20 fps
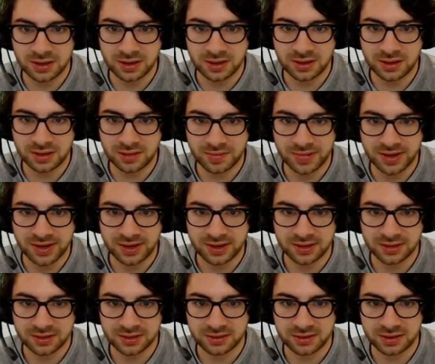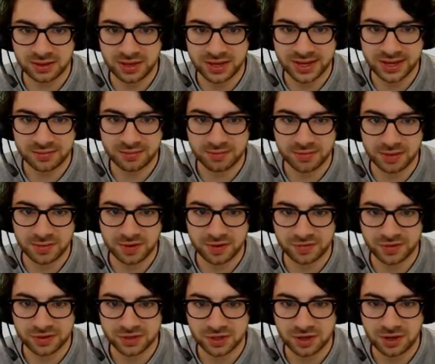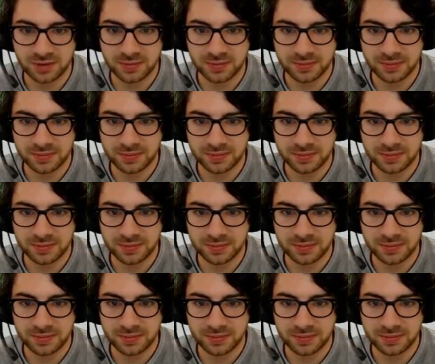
Think about the light maybe off the top,